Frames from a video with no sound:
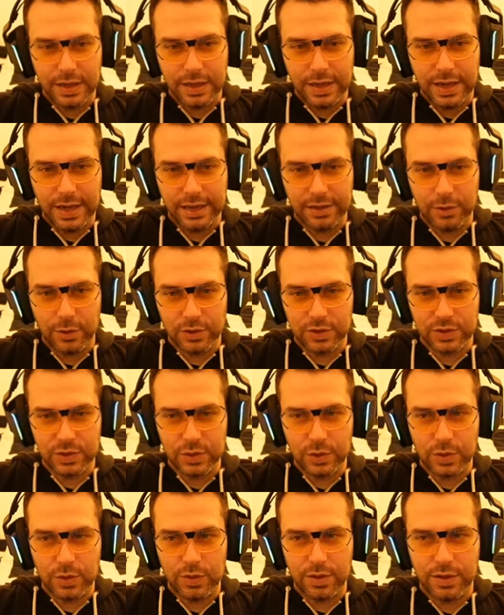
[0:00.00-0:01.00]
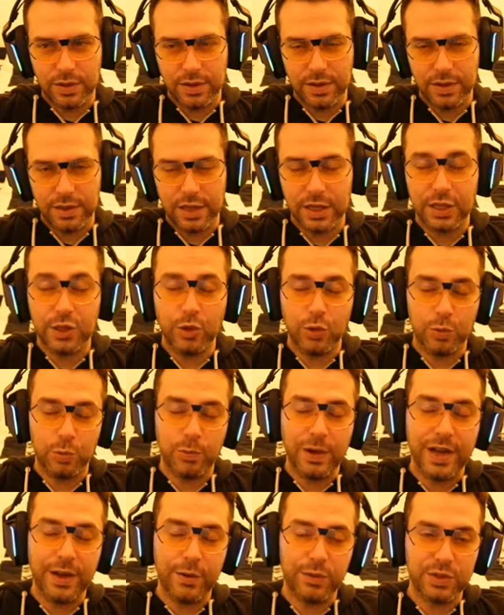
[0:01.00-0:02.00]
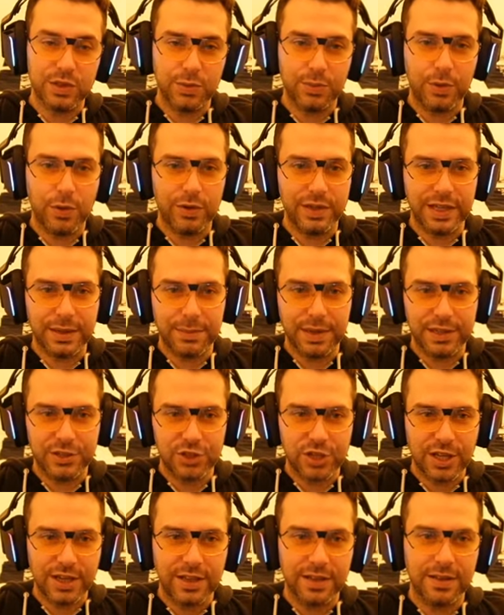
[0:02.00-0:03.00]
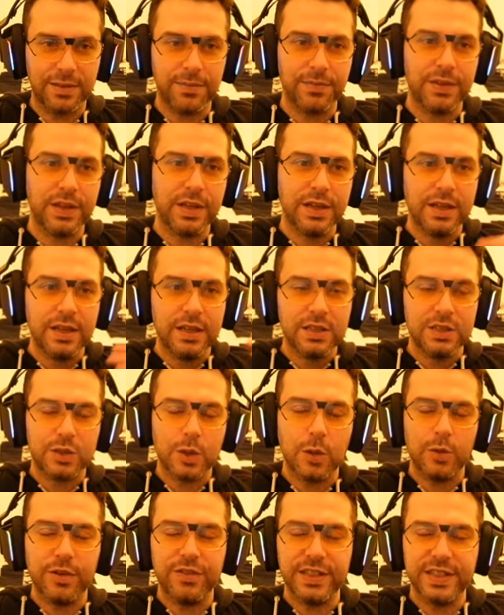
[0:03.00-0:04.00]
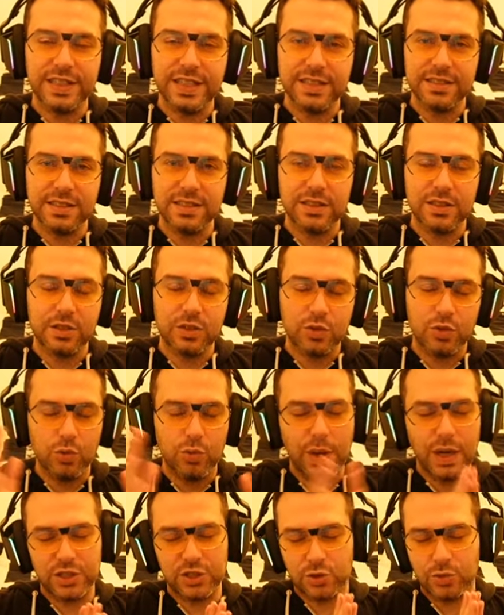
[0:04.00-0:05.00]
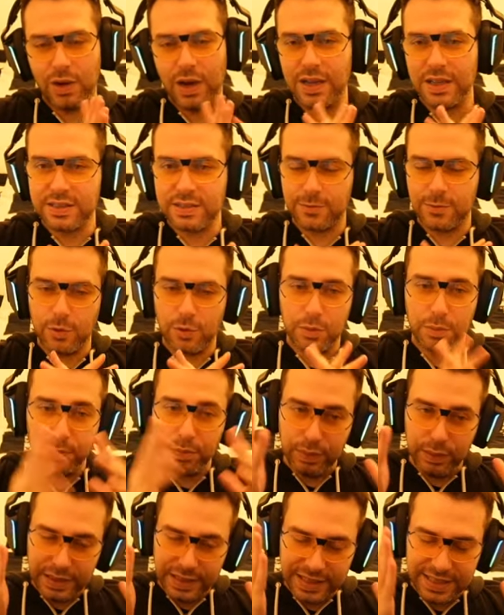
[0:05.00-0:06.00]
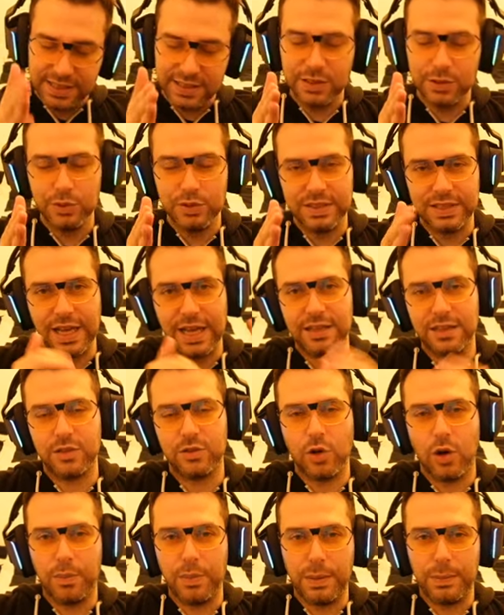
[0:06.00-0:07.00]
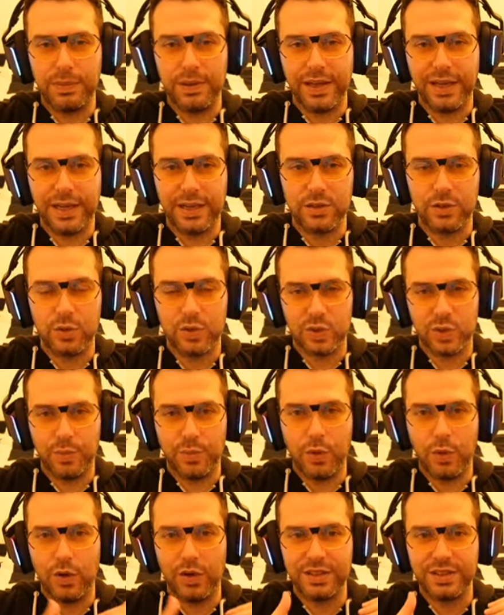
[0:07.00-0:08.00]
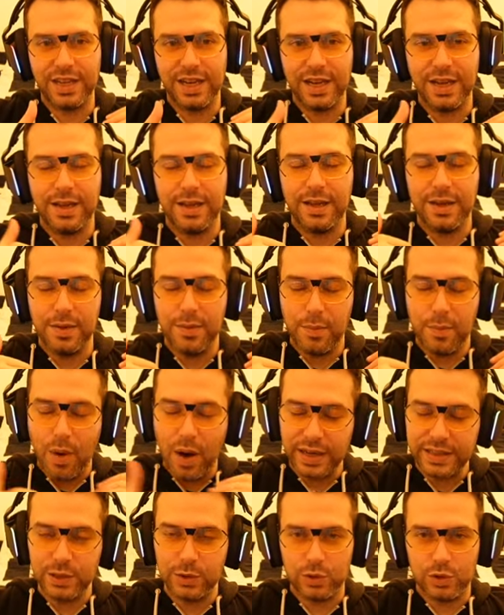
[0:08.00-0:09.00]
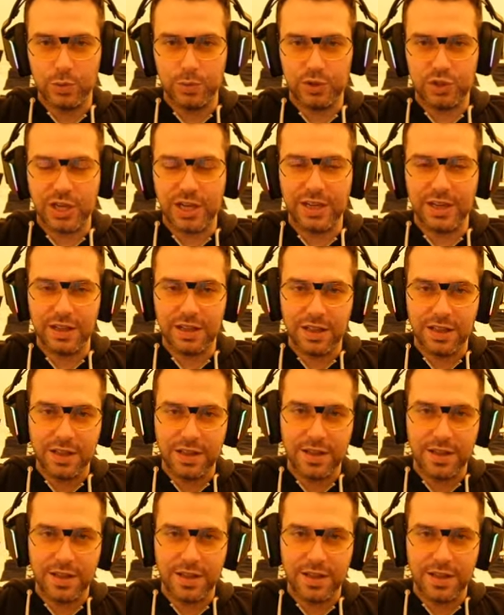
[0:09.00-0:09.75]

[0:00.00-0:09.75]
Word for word: and also a good way of supporting my channel. So if it isn't too much to ask for, please use that top-up link to support my YouTube channel.